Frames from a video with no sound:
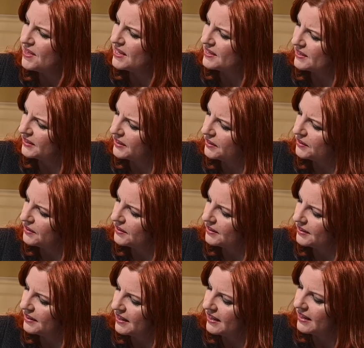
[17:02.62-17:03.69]
this
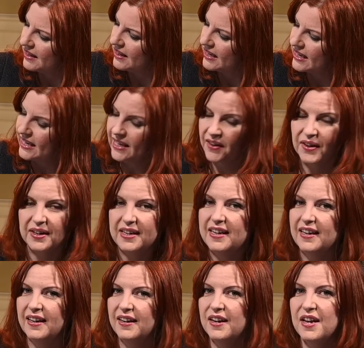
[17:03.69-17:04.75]
little thingy on
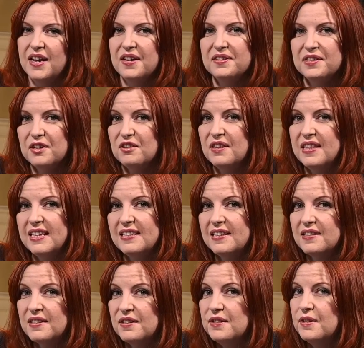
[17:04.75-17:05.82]
here. So this
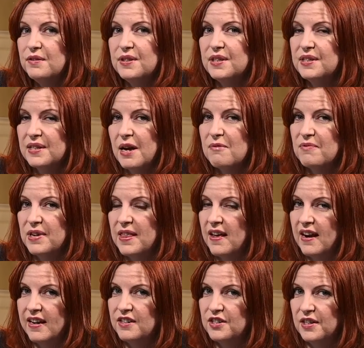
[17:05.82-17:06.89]
is a new discovery that
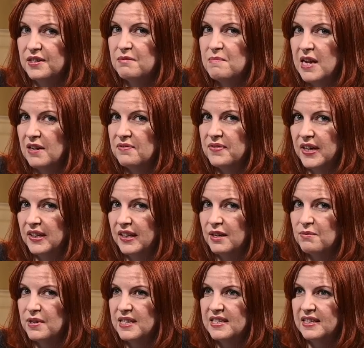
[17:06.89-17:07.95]
I just made fairly
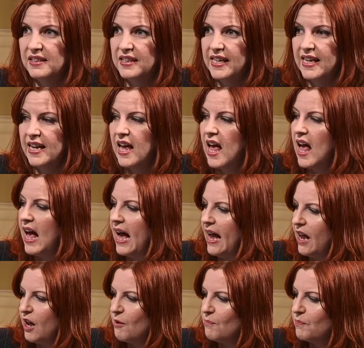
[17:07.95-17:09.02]
recently.
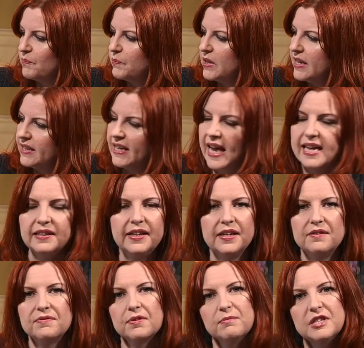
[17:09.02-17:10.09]

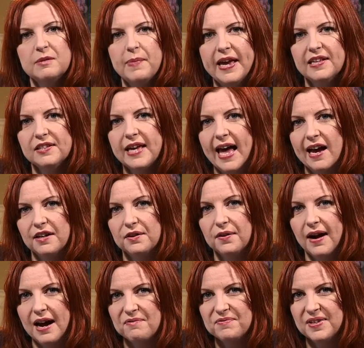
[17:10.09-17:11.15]
Caitlin from Space Cat
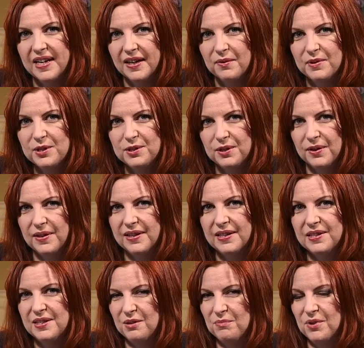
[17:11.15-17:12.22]
Crafting was sharing
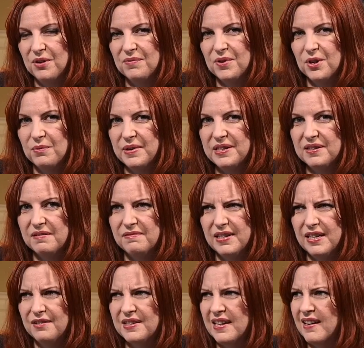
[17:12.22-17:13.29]
this in one of her recent
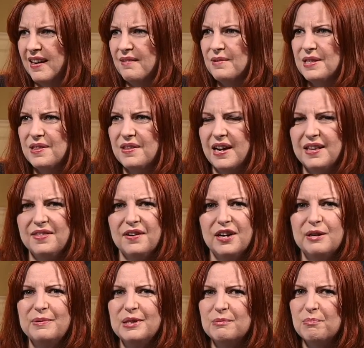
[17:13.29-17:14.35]
videos, and I thought
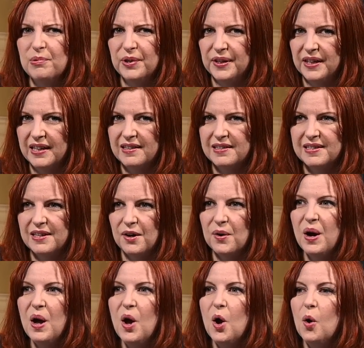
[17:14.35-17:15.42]
it was brilliant. So
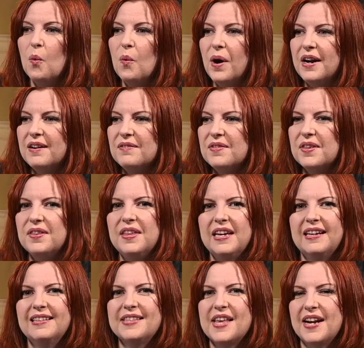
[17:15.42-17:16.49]
one of the
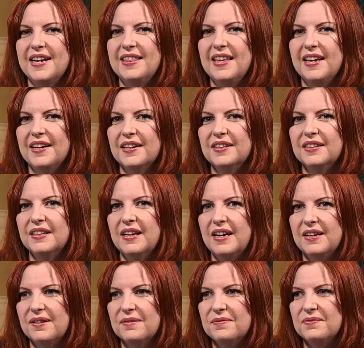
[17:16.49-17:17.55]
things that I think a
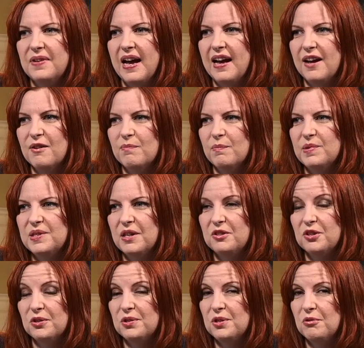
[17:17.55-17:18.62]
lot of
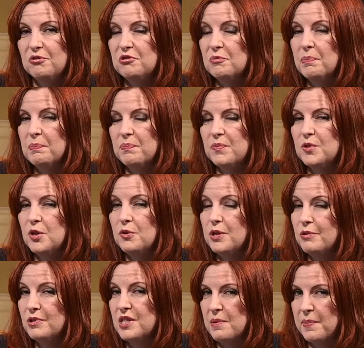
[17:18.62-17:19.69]
stitchers who
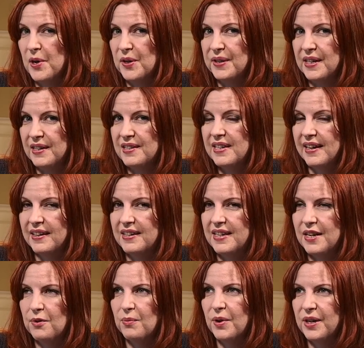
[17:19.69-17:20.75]
use the parking
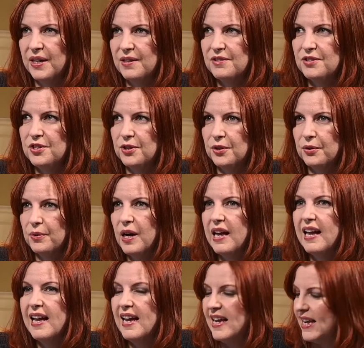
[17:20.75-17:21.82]
technique run into
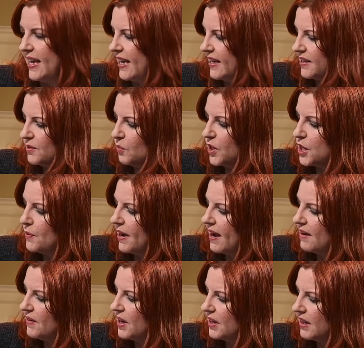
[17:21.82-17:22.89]
is when you
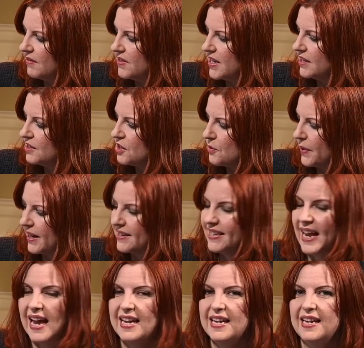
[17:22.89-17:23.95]
have all of these threads
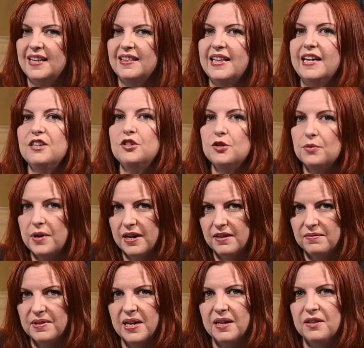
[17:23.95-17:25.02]
hanging, they do kind
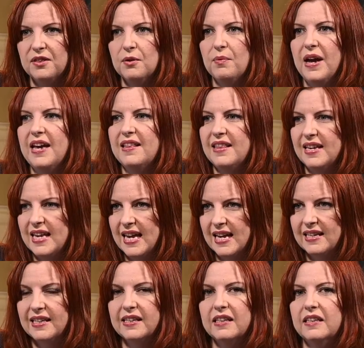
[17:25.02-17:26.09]
of get in the way. They
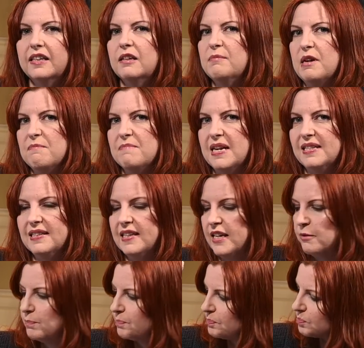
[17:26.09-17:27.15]
can get a little bit messy.